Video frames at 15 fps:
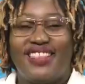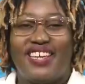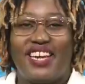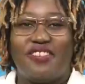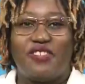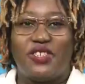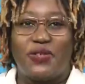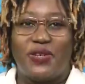
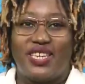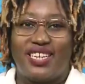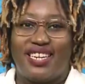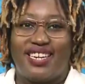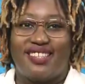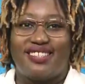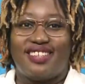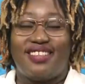Thank you for joining
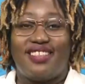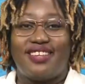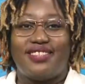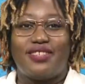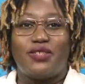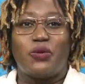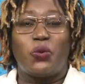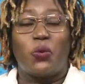us.
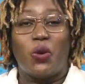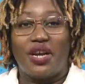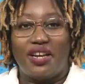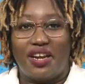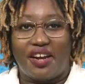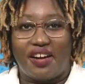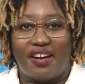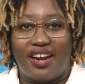This is 1
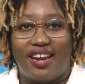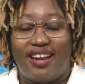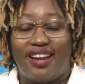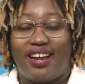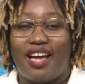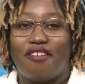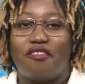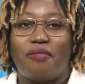year in
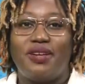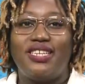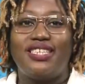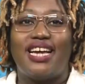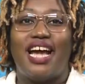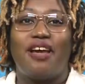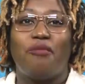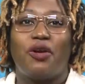government.
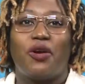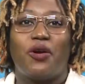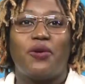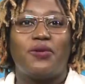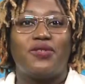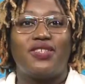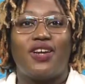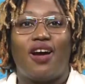I'm your
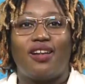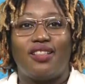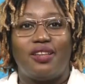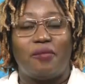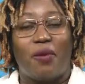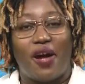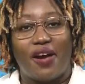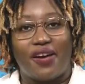host,
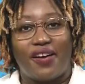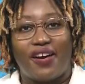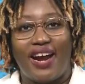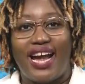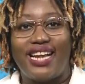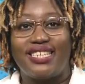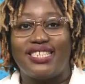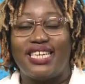Audlin Parker,
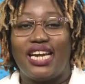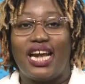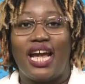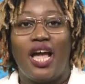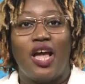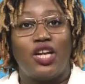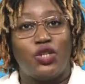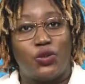and today
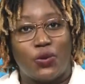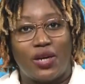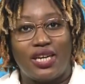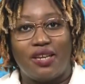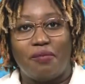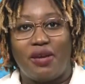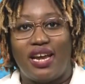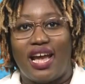
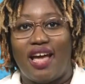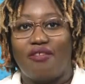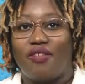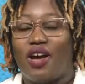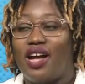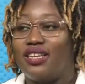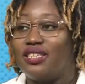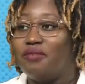joining me, I've
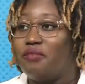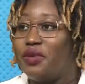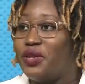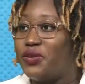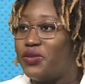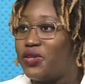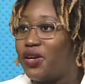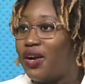got
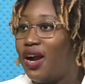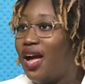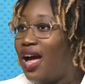Minister